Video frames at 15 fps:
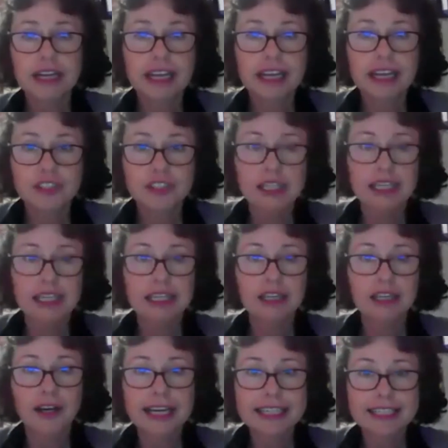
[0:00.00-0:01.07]
actually
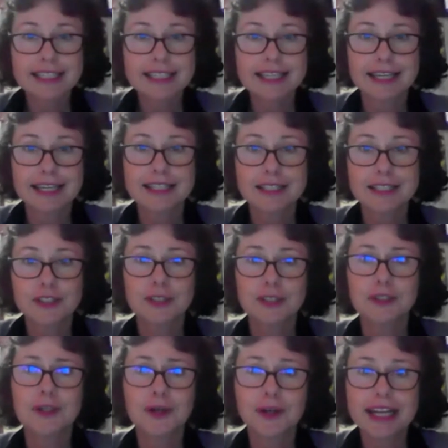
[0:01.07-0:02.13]
likes us to
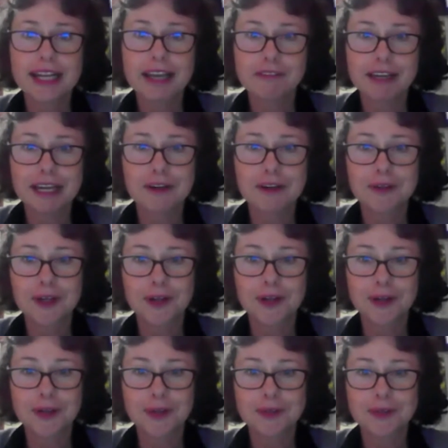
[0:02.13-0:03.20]
not have
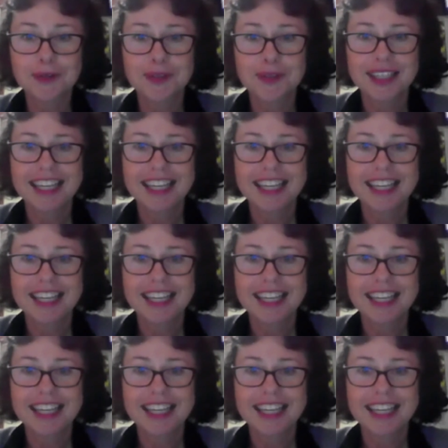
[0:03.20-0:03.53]
alcohol